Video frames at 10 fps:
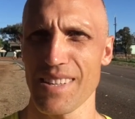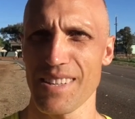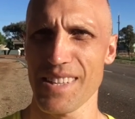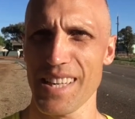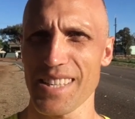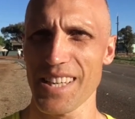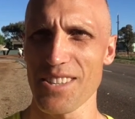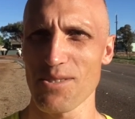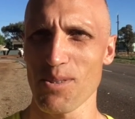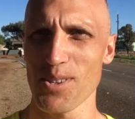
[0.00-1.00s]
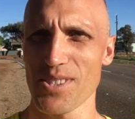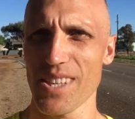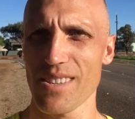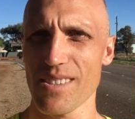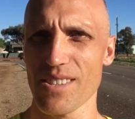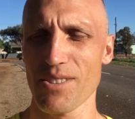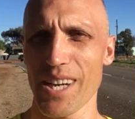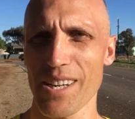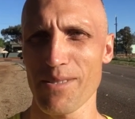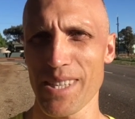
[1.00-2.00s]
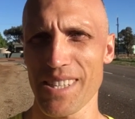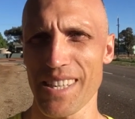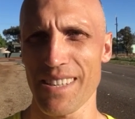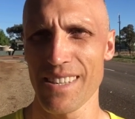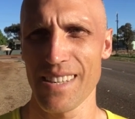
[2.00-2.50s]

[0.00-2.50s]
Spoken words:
Okay, getting towards the end of the training week now.